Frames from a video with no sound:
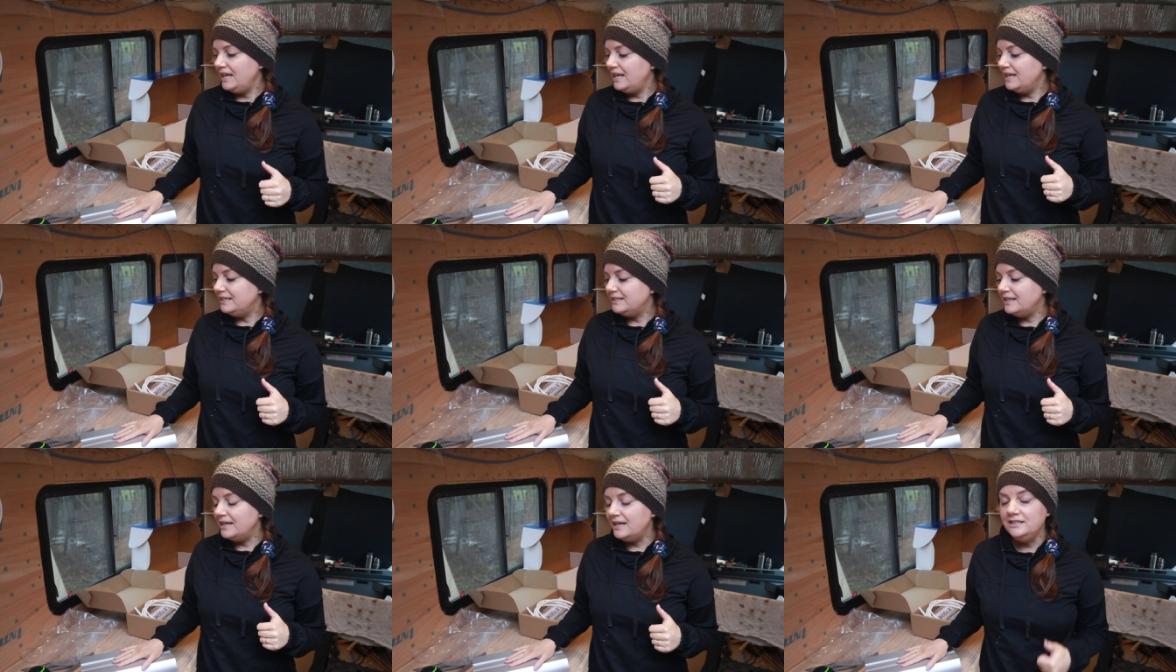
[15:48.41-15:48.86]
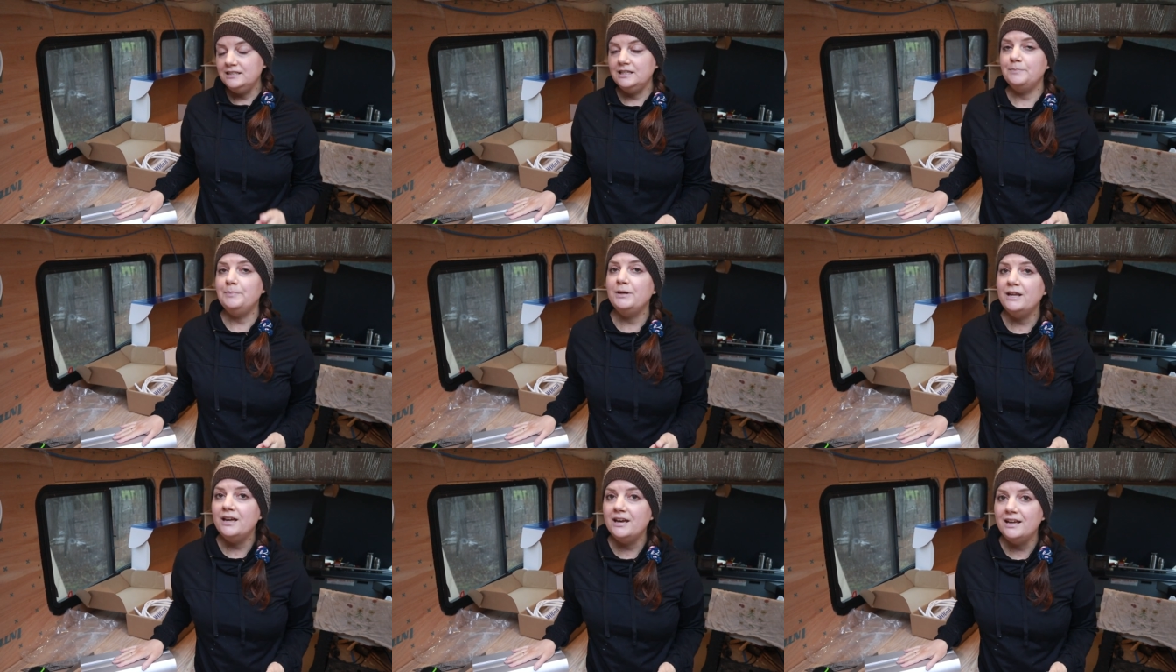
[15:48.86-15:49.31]
It takes
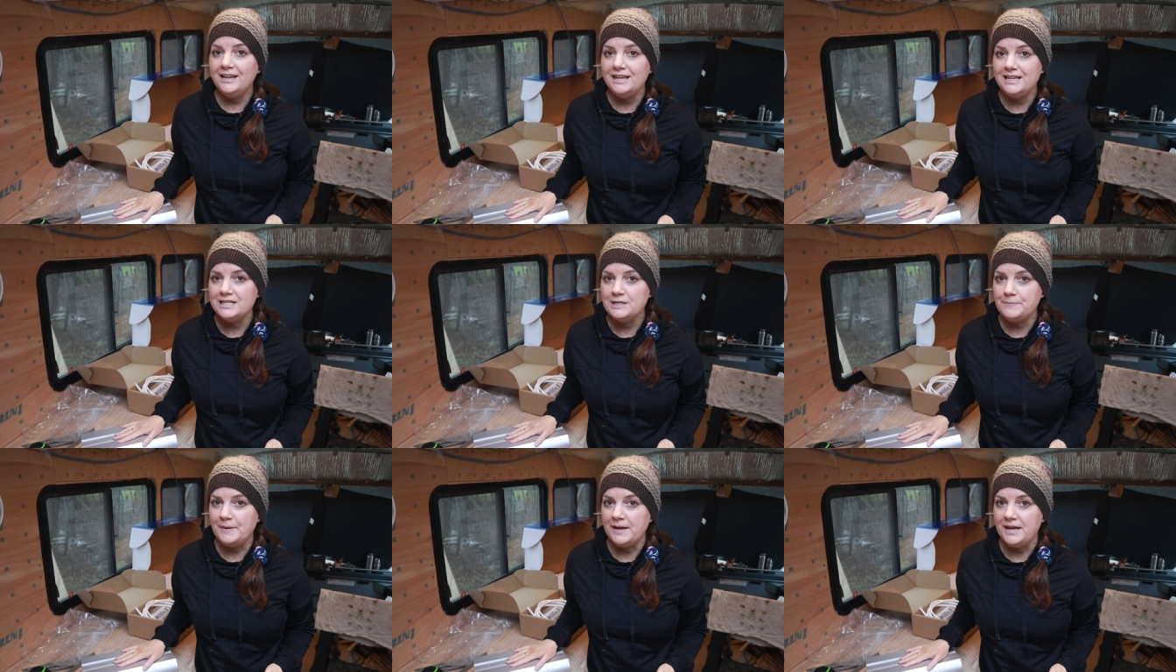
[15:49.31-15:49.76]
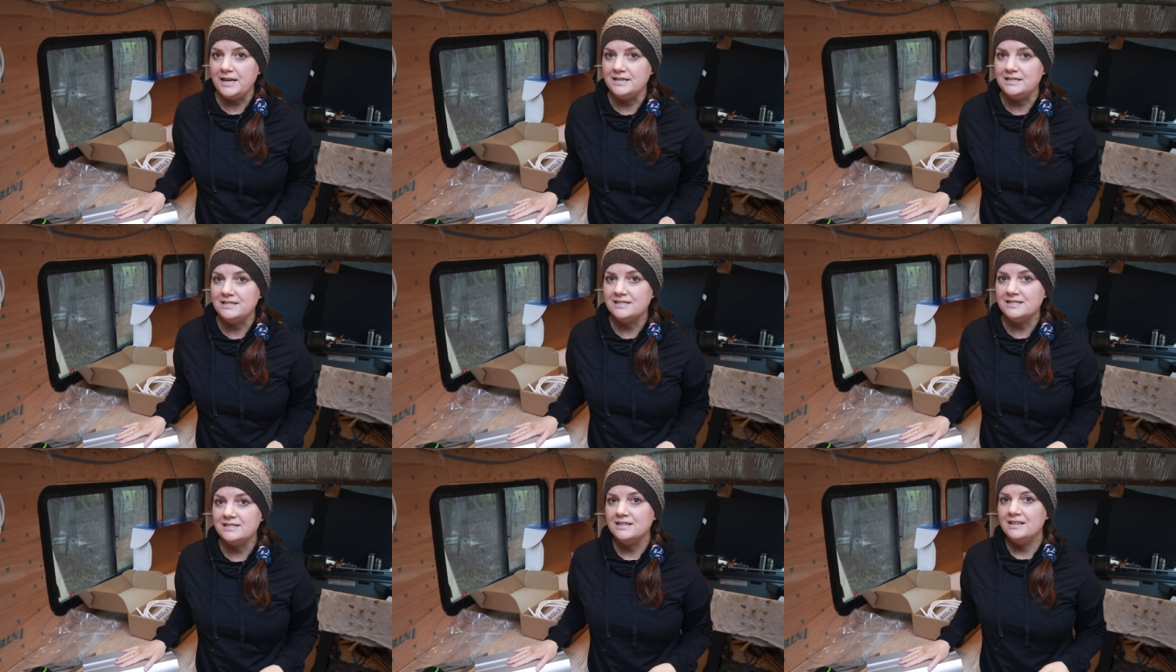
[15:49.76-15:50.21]
up a lot less
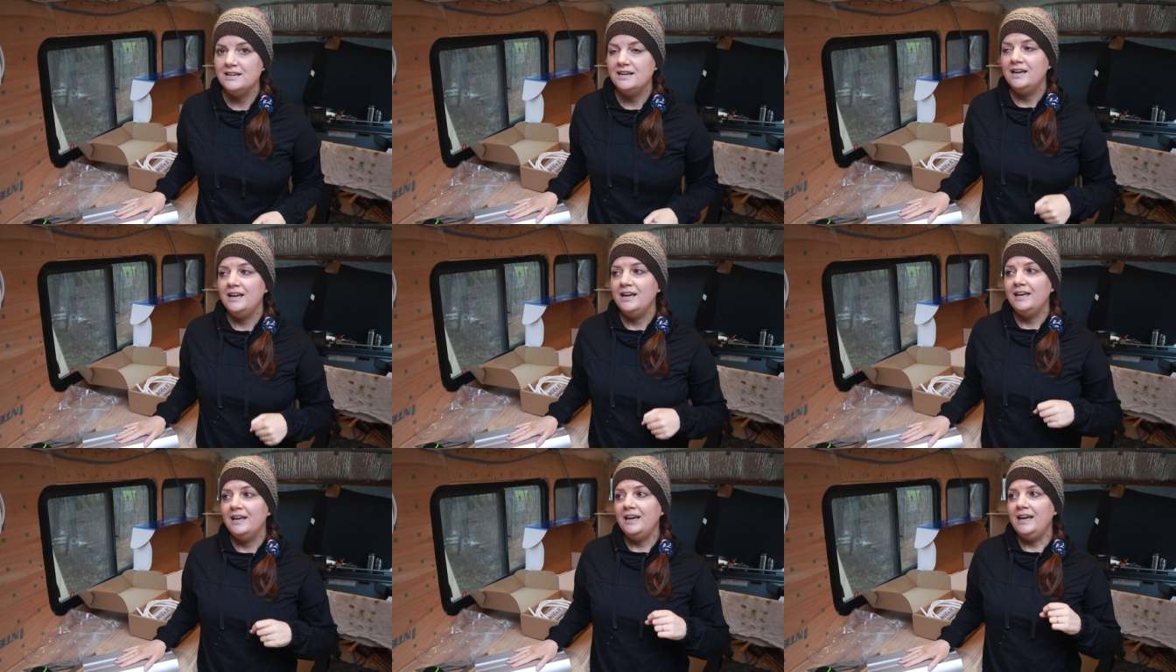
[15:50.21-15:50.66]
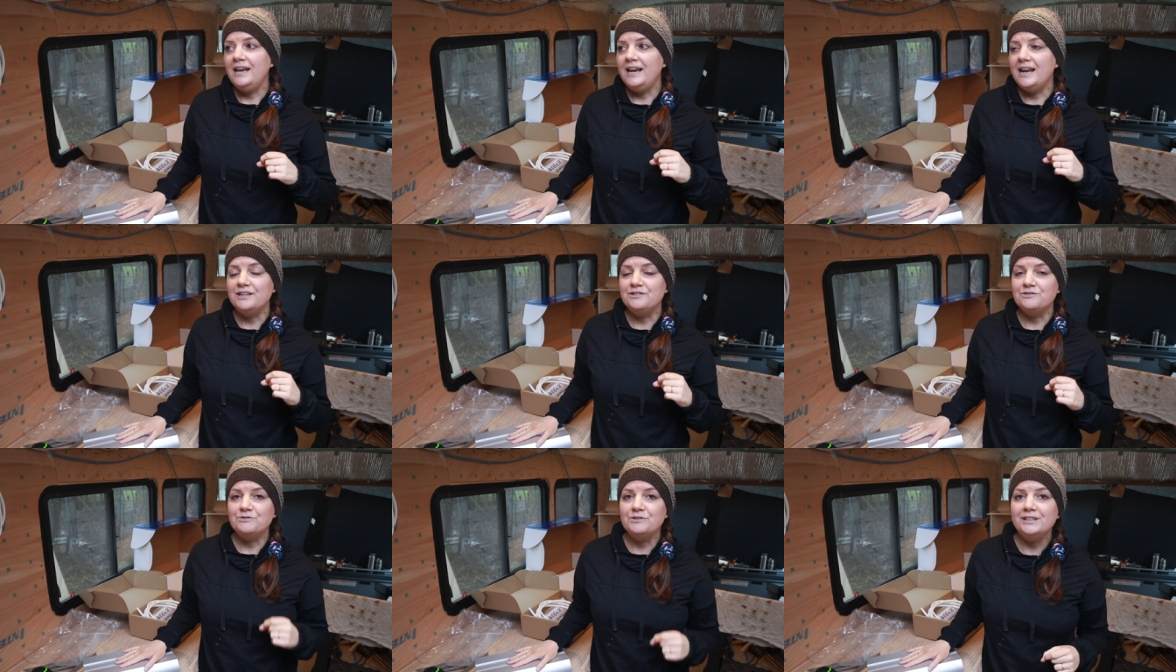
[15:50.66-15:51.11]
space, it
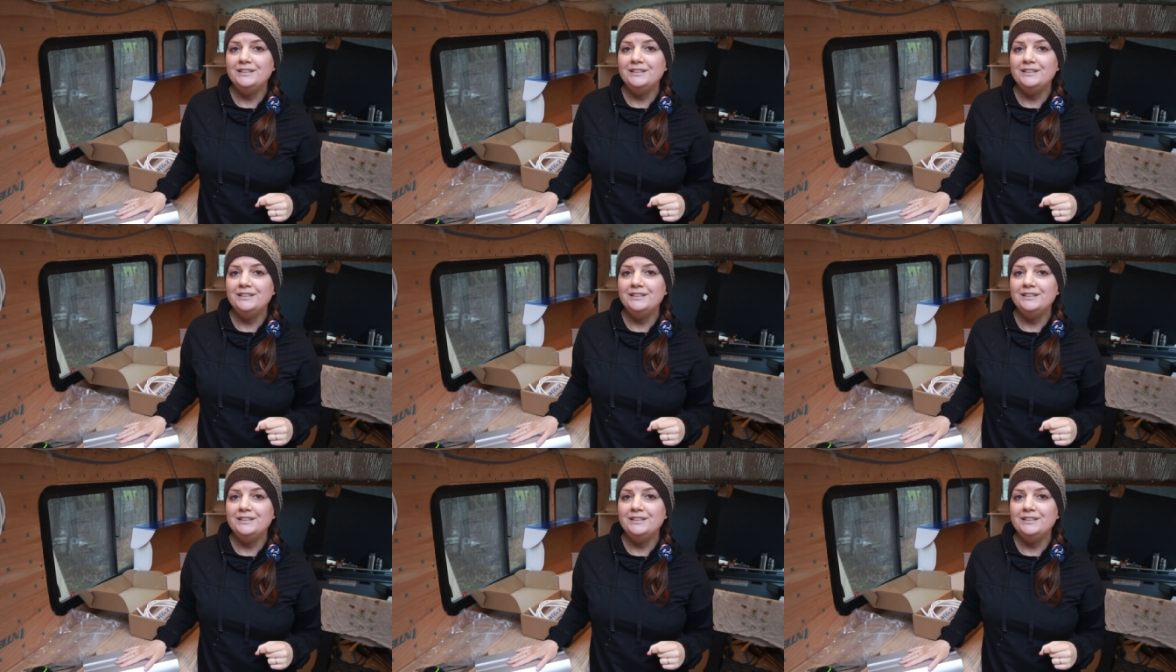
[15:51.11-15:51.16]
has